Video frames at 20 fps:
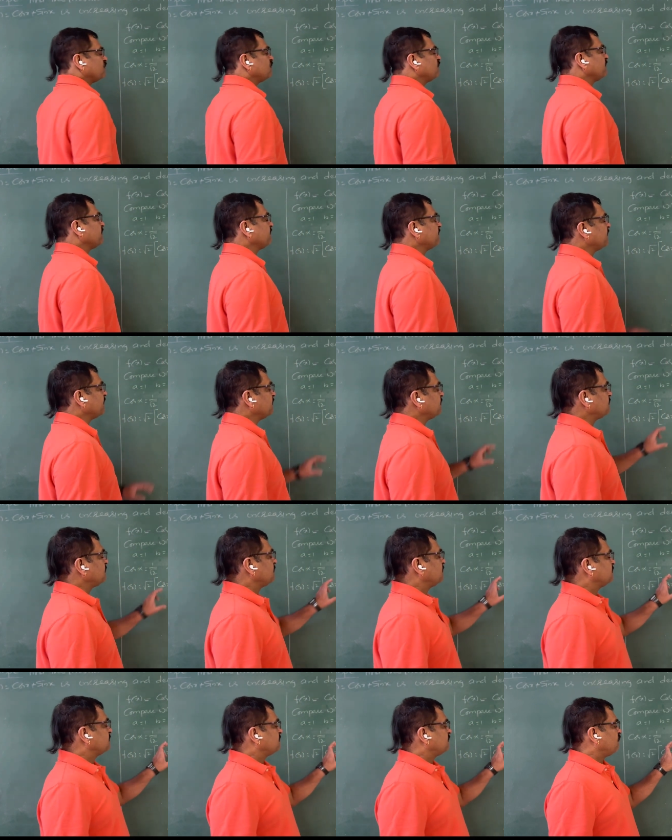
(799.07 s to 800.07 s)
very well
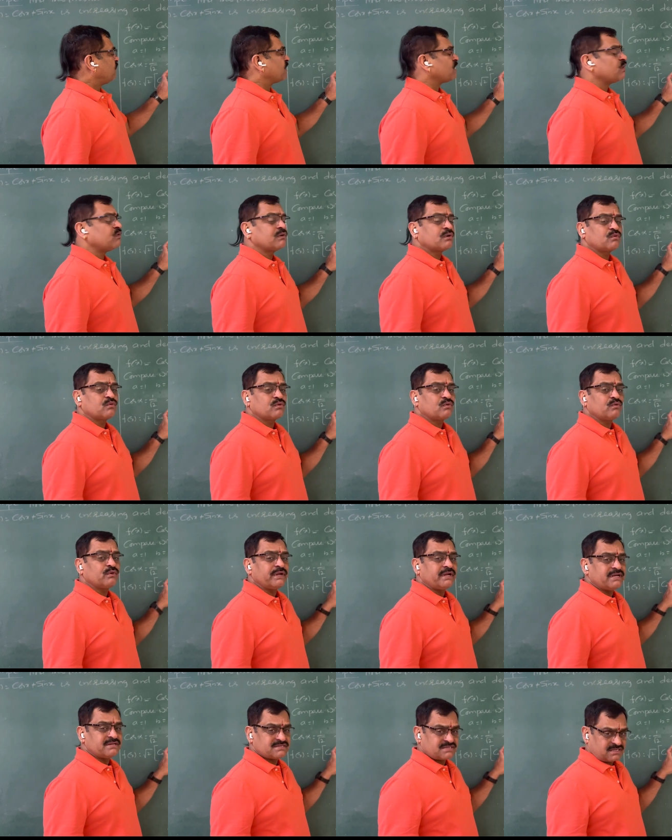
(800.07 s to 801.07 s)
1 over root 2
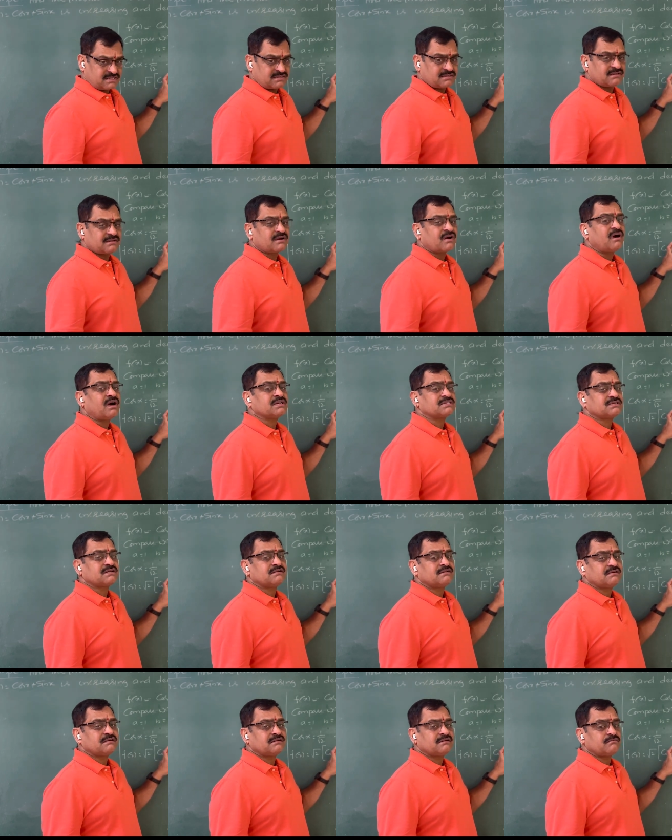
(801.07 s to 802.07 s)
is cos
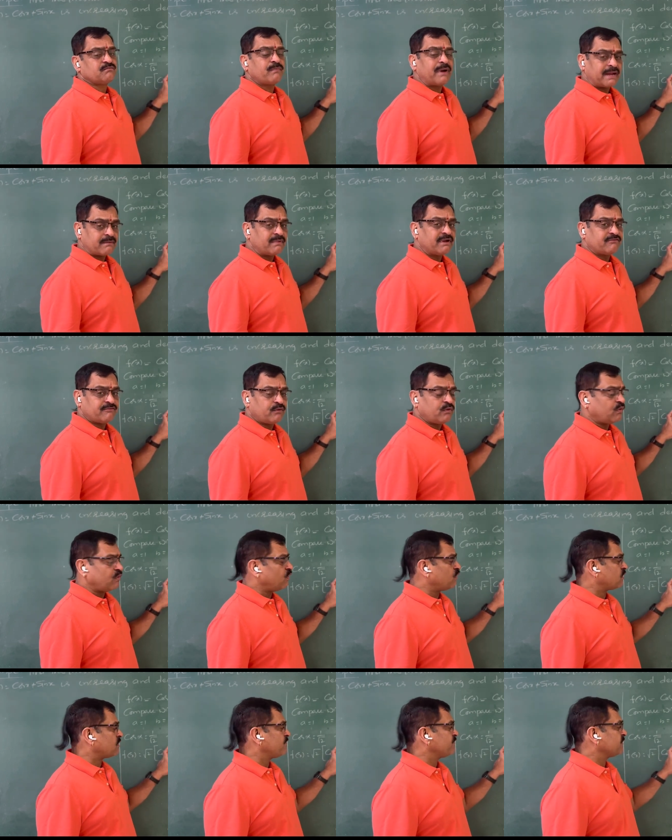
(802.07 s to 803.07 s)
pi by
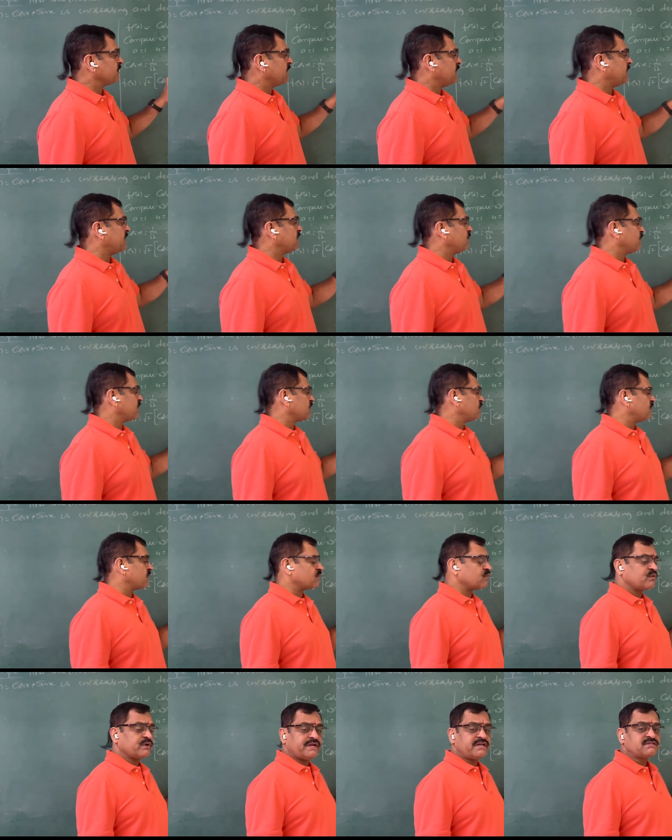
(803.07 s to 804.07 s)
4 and 1
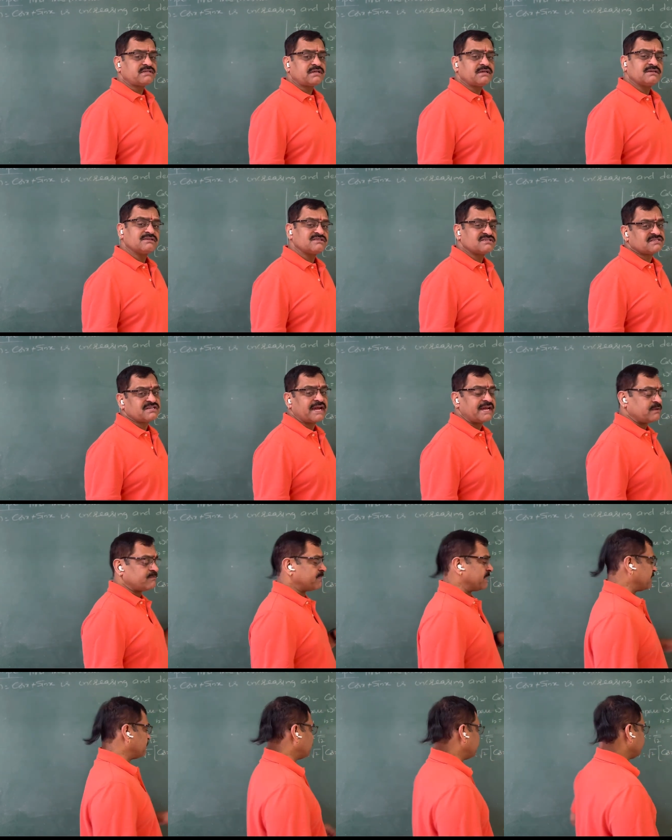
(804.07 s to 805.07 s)
over root is sin
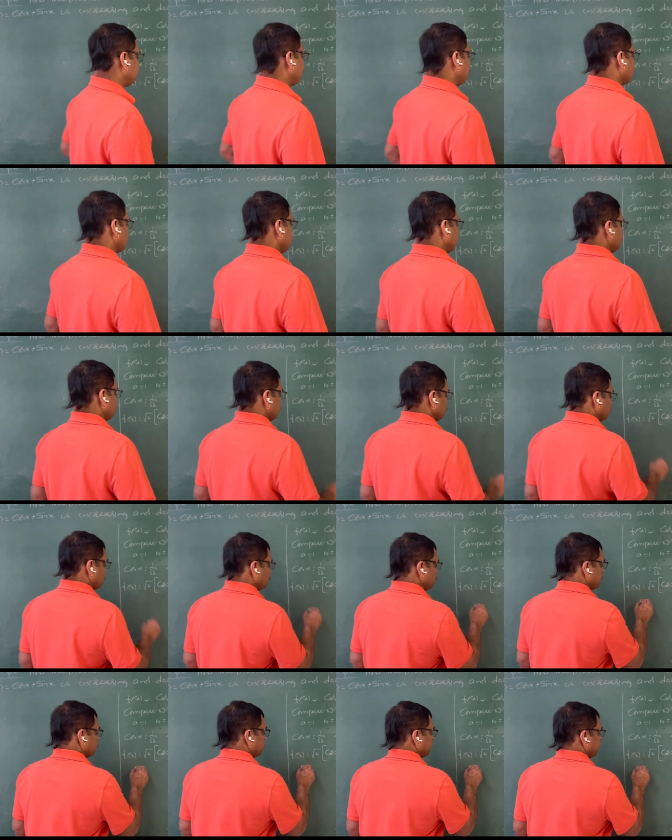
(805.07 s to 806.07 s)
pi by 4.
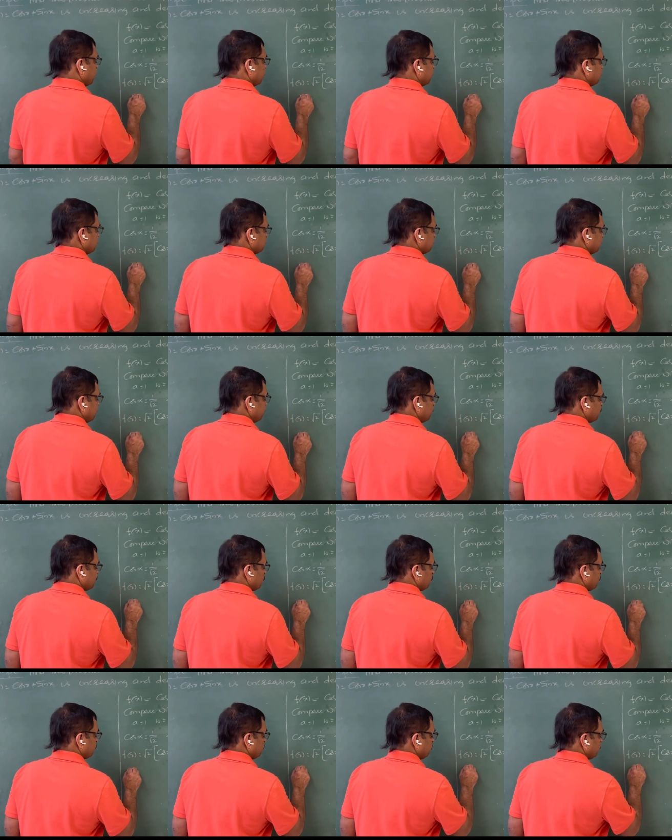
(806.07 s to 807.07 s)
So here
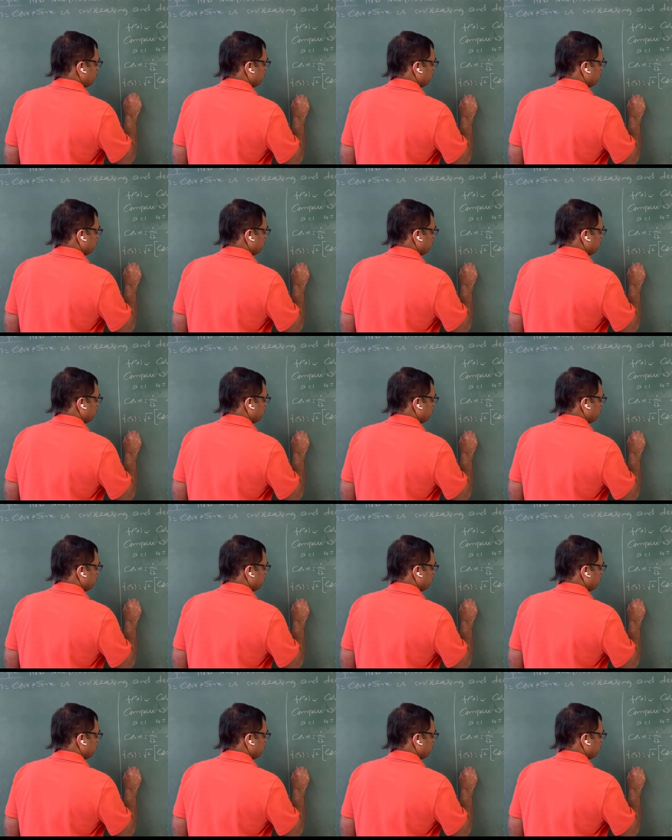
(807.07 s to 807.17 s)
substitute